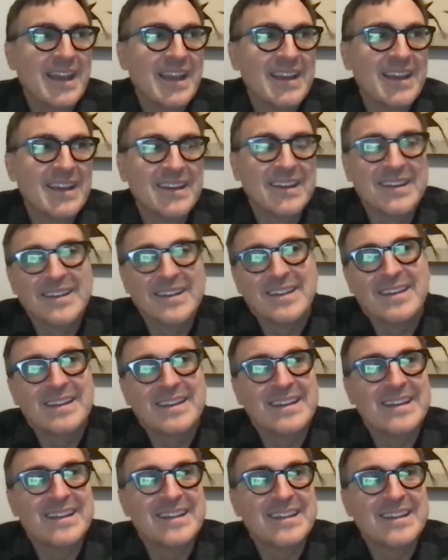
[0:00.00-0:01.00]
And,
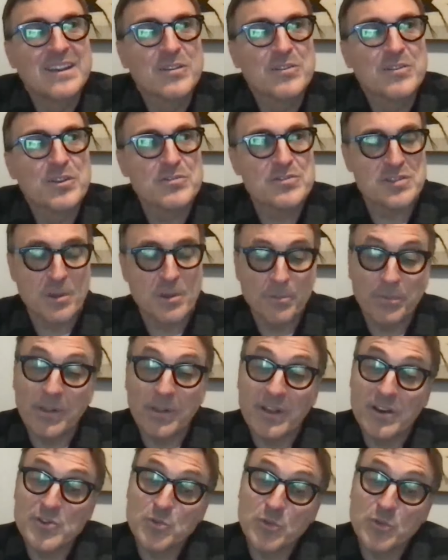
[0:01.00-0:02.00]
you know, there's some
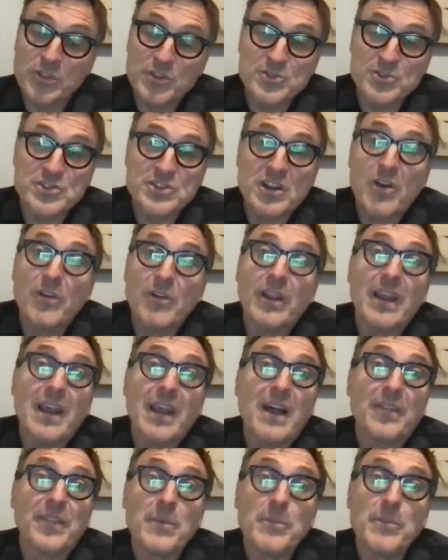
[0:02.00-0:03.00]
players when they're starting
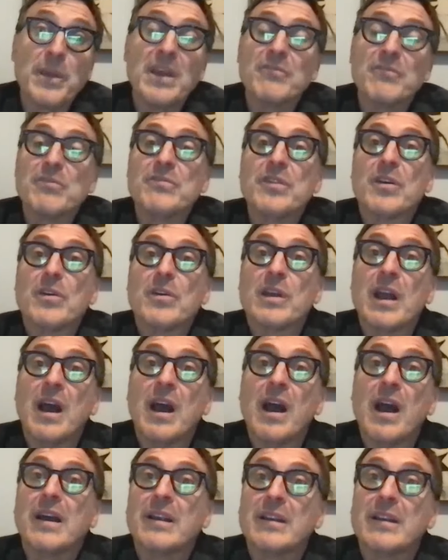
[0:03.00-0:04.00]
out, they may have a very
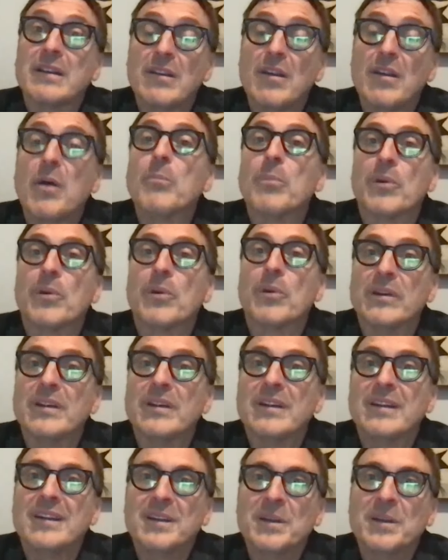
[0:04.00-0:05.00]
high
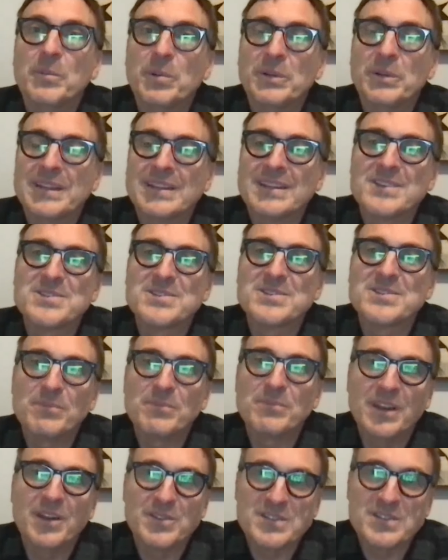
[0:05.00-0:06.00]
number, but that doesn't,
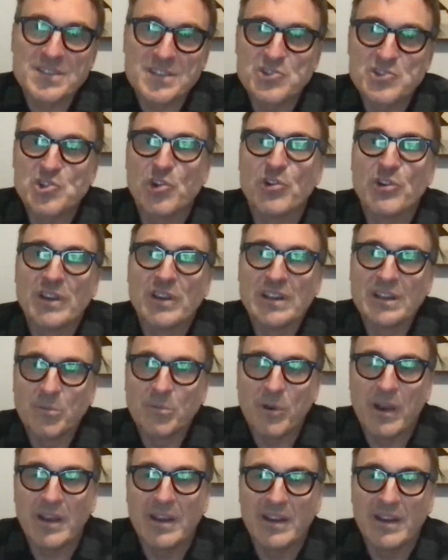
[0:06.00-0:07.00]
you know, it's a journey,
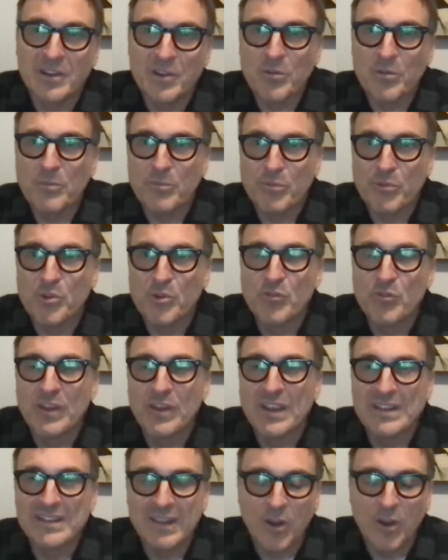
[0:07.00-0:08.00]
right? You're
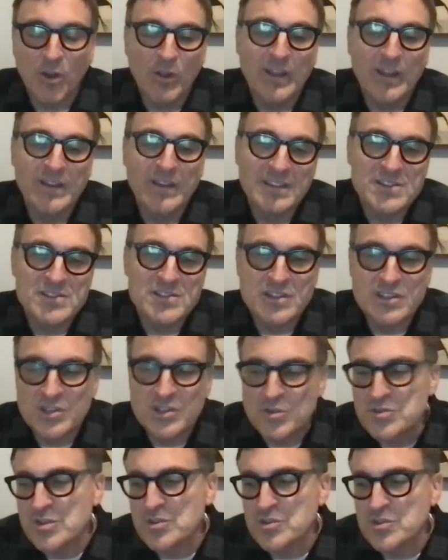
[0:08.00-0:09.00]
improving. And the whole idea is to
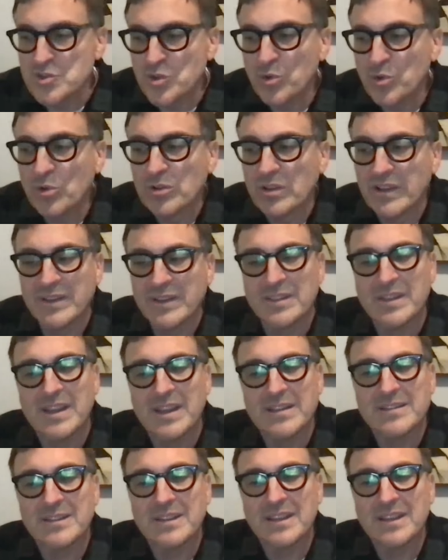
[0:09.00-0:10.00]
use a tool like
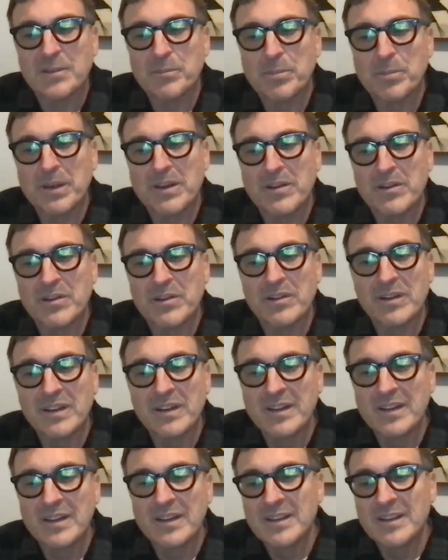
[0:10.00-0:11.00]
that to get better
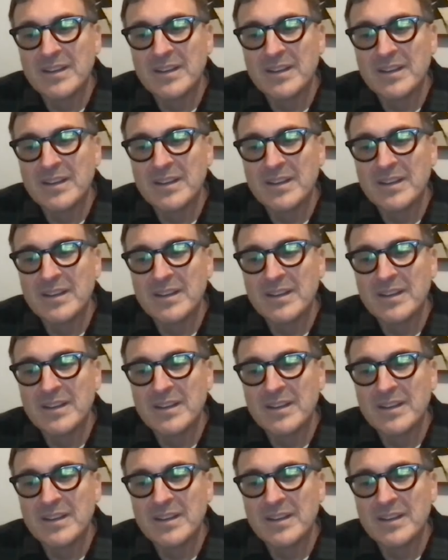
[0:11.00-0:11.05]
